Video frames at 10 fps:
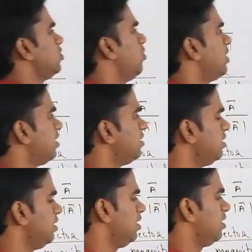So what are
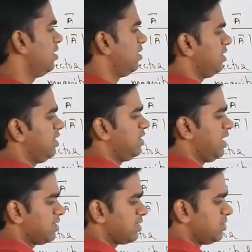the in
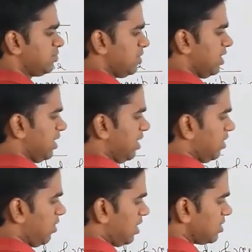last class I
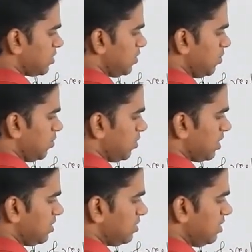have asked you
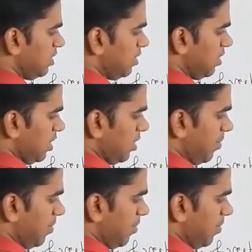what is the